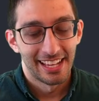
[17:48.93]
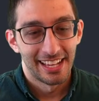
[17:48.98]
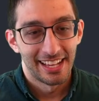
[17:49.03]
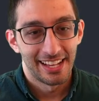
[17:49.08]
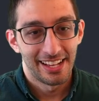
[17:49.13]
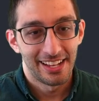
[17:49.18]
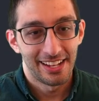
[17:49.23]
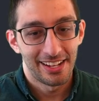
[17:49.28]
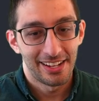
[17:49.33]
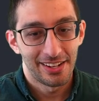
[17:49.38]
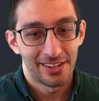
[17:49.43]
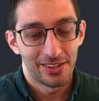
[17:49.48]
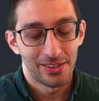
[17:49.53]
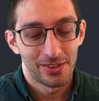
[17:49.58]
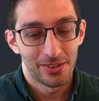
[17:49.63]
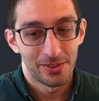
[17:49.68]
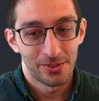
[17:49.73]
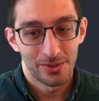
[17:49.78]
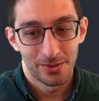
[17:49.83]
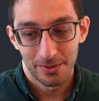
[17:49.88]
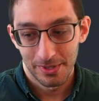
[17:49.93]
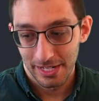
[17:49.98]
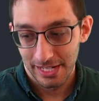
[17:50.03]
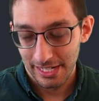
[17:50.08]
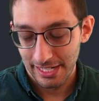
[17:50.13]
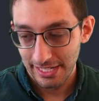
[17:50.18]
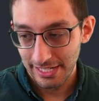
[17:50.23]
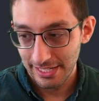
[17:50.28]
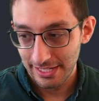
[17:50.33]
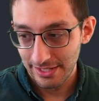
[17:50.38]
Oh, what do I
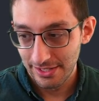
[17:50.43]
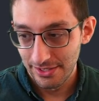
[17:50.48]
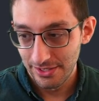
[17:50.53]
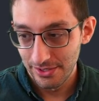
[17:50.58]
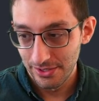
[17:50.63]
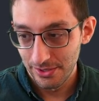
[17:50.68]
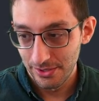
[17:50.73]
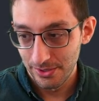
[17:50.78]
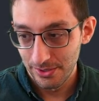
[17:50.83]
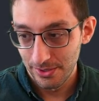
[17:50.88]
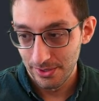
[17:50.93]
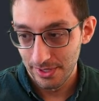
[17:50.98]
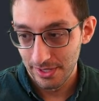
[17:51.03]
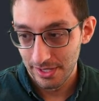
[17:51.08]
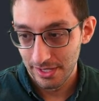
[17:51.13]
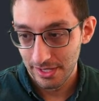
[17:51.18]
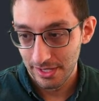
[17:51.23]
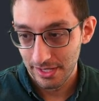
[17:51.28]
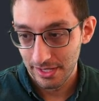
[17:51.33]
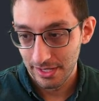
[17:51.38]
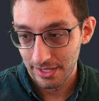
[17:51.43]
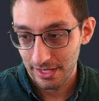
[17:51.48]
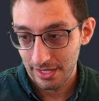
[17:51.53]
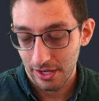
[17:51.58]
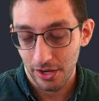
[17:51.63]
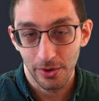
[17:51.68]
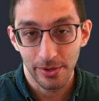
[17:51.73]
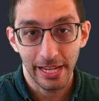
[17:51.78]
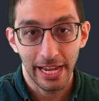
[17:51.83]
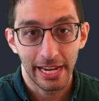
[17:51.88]
need to do?
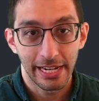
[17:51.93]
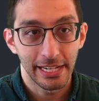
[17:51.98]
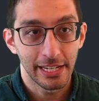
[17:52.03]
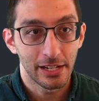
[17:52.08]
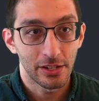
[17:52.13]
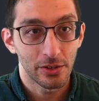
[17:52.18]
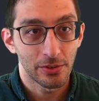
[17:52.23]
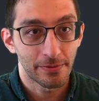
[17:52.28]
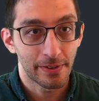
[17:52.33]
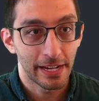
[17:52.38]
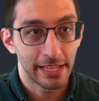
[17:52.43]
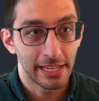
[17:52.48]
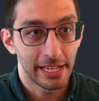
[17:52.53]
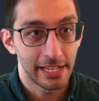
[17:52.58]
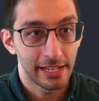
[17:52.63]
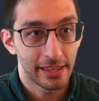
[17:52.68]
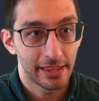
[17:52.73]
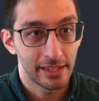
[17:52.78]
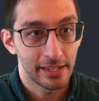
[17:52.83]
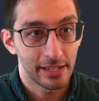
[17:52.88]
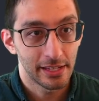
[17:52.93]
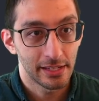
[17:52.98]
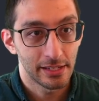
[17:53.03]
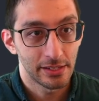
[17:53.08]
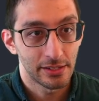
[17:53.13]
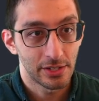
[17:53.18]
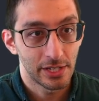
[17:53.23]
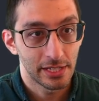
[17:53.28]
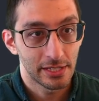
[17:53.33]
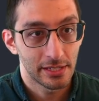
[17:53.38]
Oh yeah, I need to go find that thing,
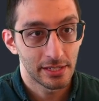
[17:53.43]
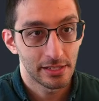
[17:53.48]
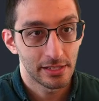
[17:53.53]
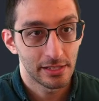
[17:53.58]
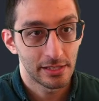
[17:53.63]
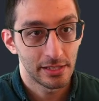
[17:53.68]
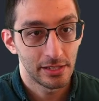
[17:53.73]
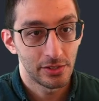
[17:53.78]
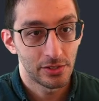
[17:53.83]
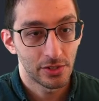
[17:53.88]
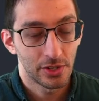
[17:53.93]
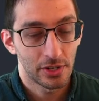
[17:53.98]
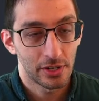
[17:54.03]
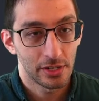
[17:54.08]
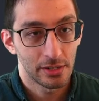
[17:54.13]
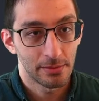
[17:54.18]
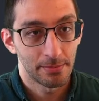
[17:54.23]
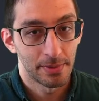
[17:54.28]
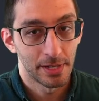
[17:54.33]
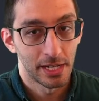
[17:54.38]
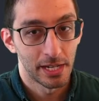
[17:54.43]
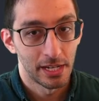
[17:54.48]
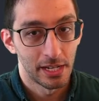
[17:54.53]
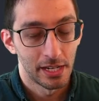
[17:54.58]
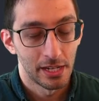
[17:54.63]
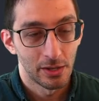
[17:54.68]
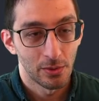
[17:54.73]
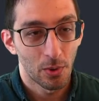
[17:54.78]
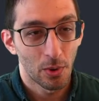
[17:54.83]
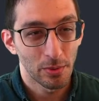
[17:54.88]
JSON C#.
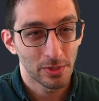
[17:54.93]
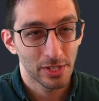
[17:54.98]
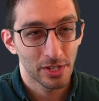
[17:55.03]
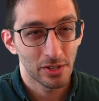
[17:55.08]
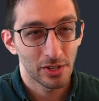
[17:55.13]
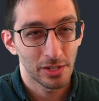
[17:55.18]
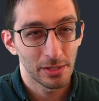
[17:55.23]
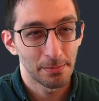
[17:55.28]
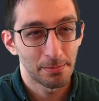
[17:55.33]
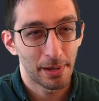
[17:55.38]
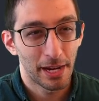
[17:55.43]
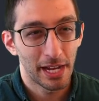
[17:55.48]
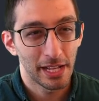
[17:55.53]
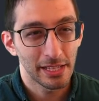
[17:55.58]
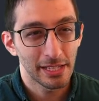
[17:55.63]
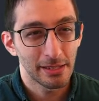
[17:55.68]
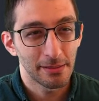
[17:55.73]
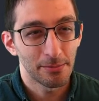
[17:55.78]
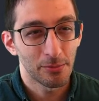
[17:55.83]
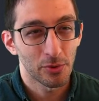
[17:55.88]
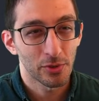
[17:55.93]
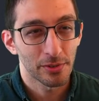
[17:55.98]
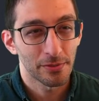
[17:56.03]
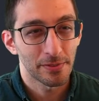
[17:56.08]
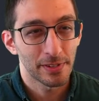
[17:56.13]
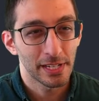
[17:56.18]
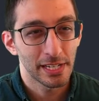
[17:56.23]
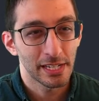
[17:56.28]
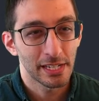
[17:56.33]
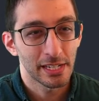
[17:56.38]
What was it called?
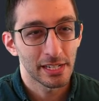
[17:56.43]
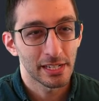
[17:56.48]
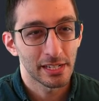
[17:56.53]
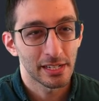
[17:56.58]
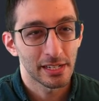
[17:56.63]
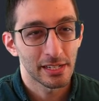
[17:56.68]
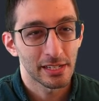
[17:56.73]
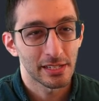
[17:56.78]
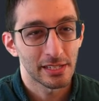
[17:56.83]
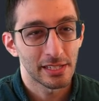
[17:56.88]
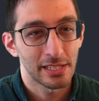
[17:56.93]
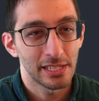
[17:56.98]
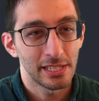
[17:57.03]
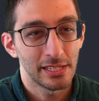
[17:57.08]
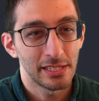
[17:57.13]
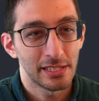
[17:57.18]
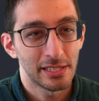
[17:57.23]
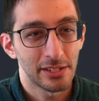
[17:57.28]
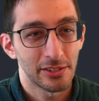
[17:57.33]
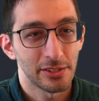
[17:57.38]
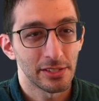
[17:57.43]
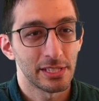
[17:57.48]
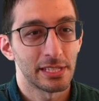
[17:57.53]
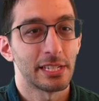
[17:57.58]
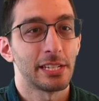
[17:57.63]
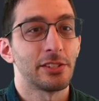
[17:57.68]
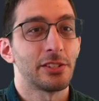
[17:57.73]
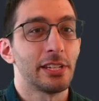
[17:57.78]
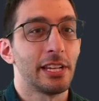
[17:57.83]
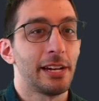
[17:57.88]
Polymorphic
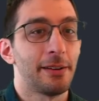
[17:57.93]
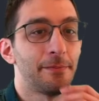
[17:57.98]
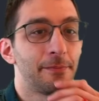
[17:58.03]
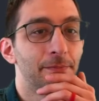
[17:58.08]
deserialization. Yeah.